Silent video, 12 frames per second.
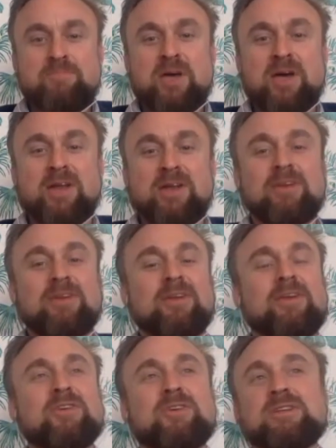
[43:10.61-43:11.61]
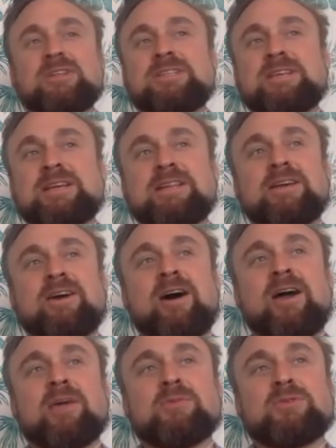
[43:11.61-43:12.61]
and you could see the
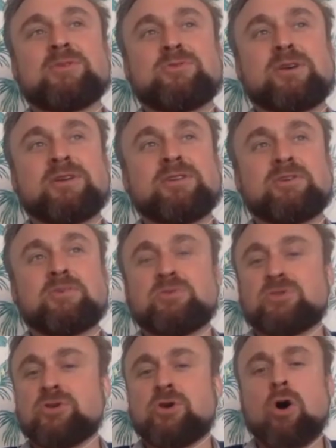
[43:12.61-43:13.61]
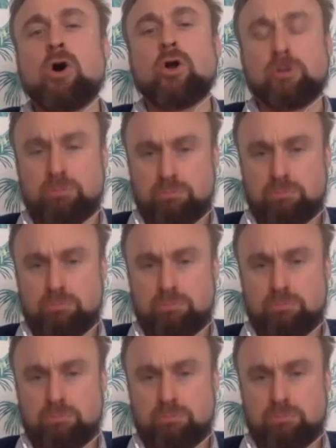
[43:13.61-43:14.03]
guy who was talking to was gone.